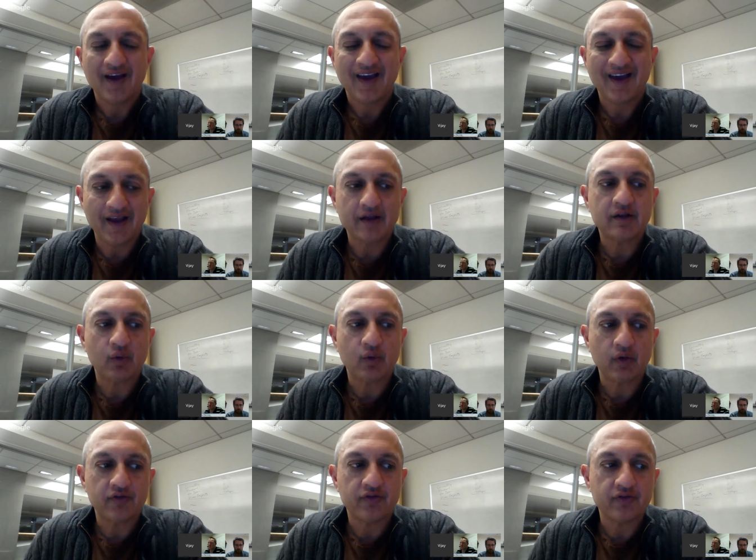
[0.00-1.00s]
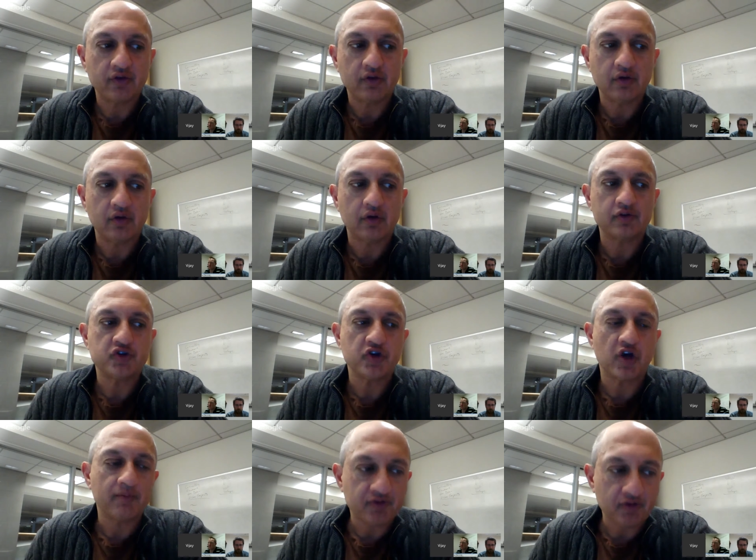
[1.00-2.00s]
connected with the student
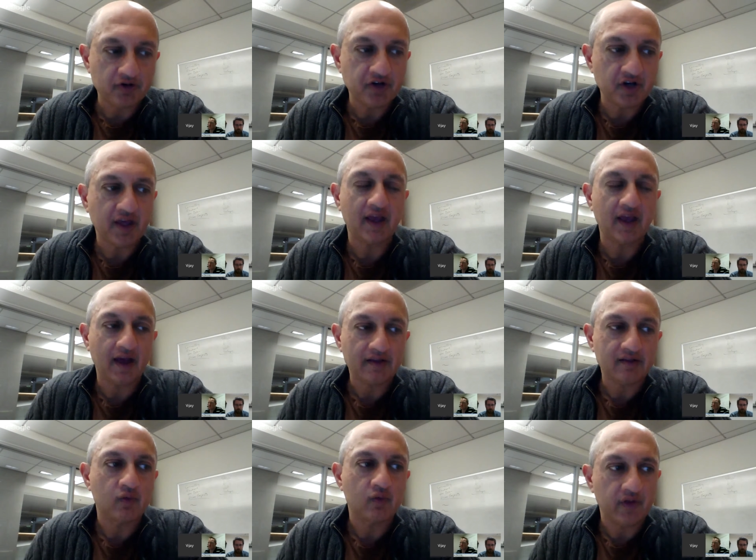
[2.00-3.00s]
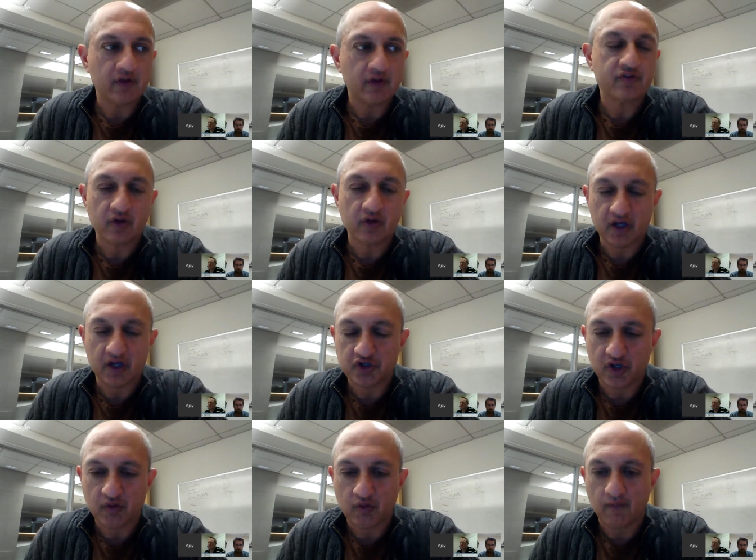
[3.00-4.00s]
job search, and connected with industry in
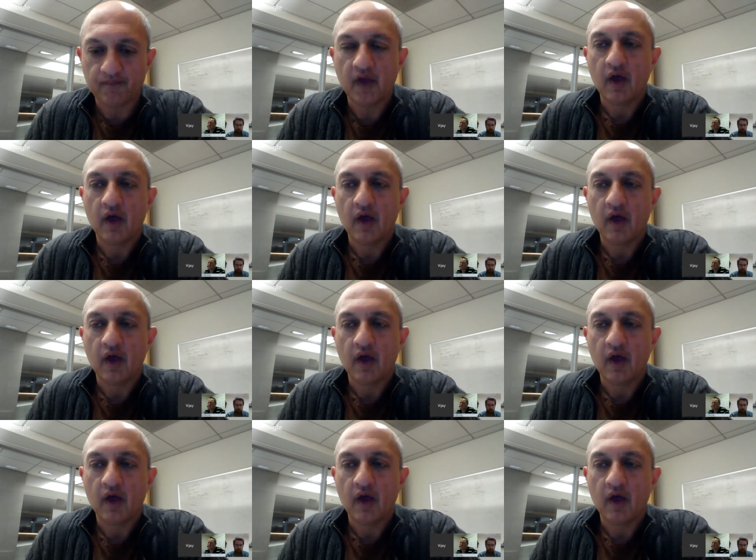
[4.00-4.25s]
general.